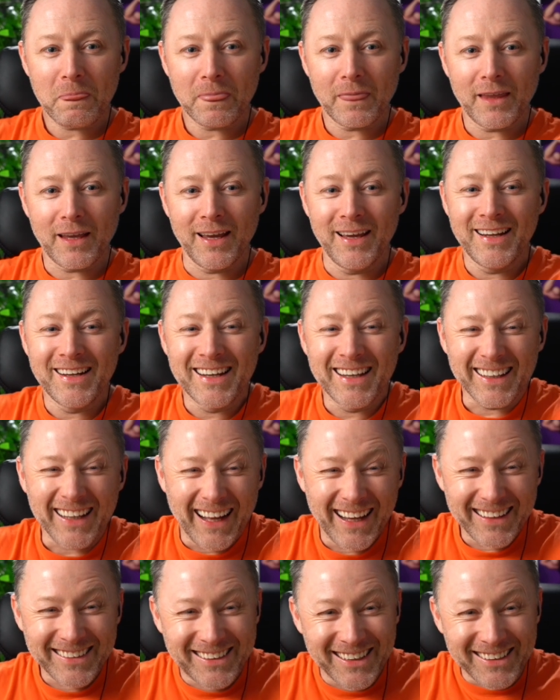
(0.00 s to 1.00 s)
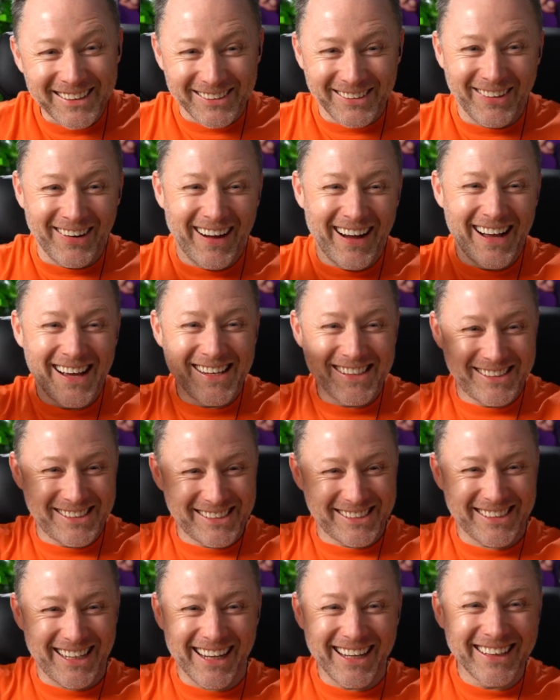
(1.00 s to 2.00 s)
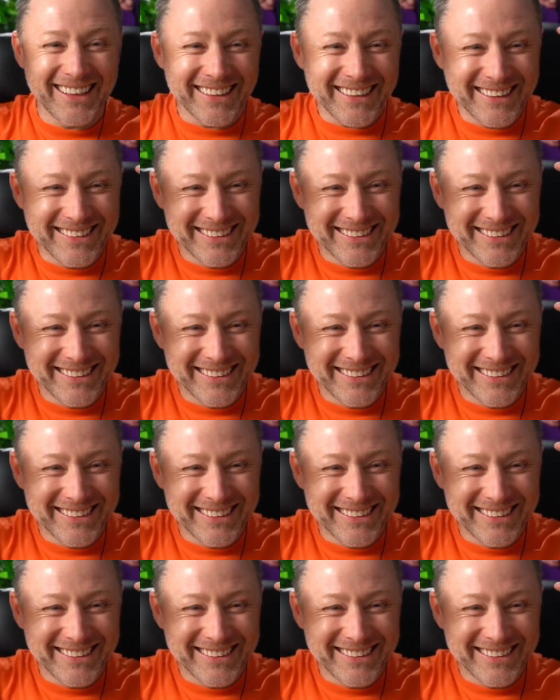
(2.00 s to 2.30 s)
And he landed on a shite.